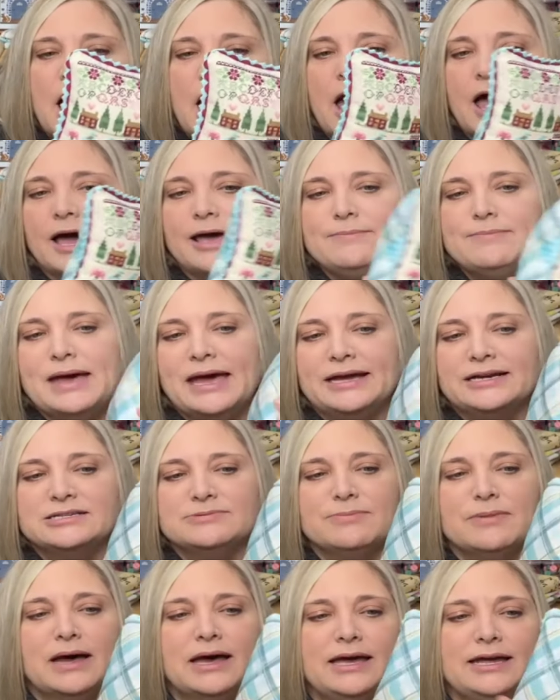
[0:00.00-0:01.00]
I backed
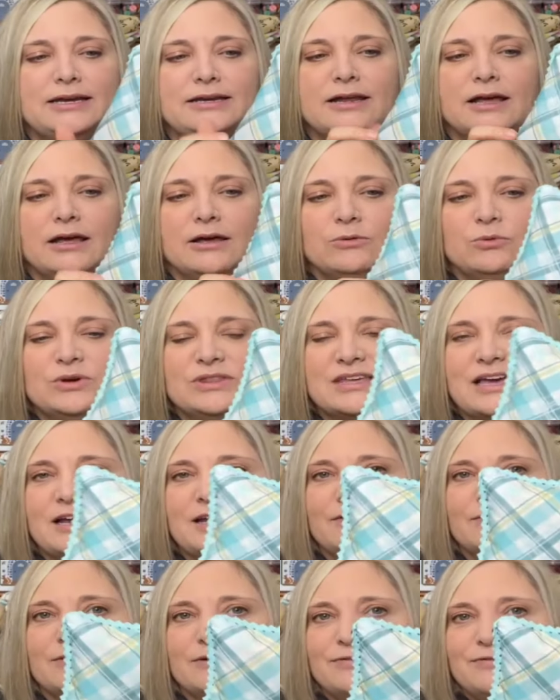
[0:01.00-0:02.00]
mine with
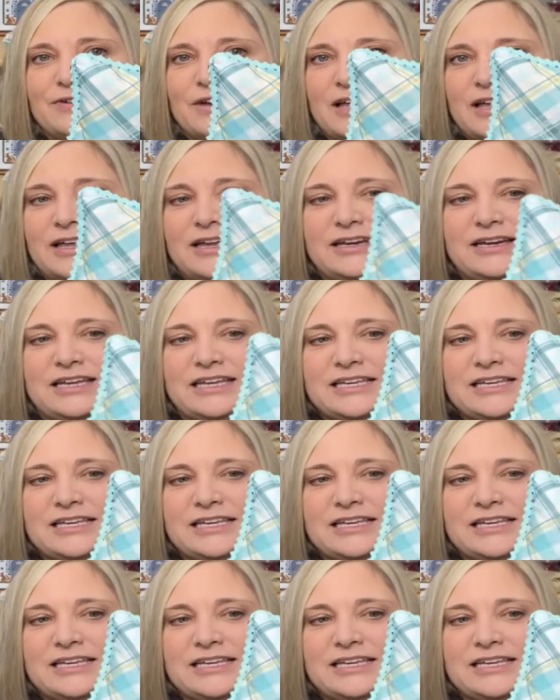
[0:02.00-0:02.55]
kind of a fun